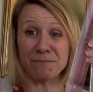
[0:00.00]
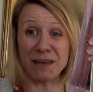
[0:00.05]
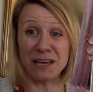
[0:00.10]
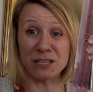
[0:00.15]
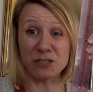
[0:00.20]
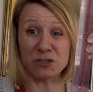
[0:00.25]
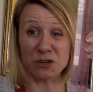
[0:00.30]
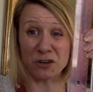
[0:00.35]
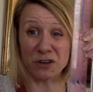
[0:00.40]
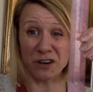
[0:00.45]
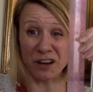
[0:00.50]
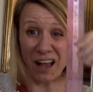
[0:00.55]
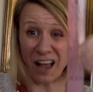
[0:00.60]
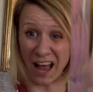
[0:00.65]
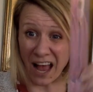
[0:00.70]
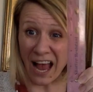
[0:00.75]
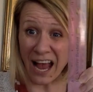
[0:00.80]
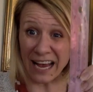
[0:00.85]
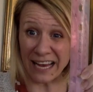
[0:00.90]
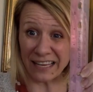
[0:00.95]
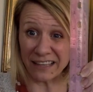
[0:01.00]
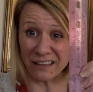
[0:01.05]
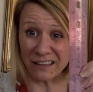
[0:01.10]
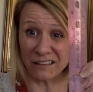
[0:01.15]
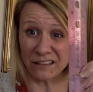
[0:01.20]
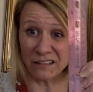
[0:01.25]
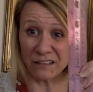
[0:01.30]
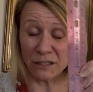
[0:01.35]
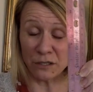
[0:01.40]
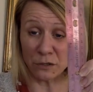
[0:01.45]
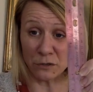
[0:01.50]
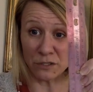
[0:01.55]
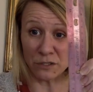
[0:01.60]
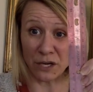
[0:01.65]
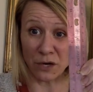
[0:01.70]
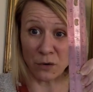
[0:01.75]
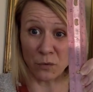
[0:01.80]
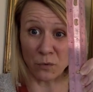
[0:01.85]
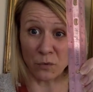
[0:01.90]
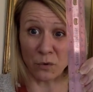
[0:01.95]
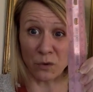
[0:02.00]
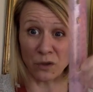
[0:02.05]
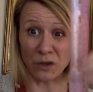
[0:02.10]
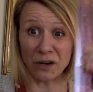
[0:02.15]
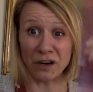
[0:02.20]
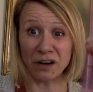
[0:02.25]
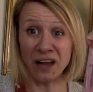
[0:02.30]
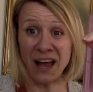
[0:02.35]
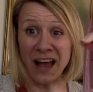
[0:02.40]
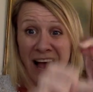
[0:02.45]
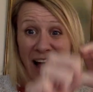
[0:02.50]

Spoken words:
measure height using a ruler.